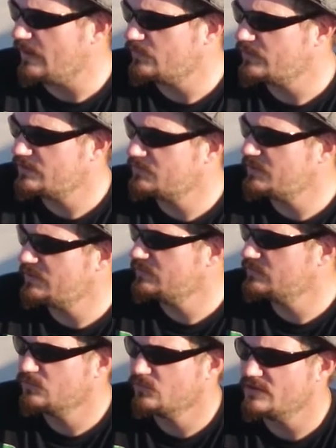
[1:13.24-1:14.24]
I don't need to be
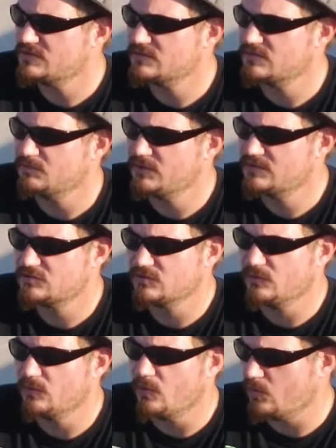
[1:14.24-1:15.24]
gracious and be such a little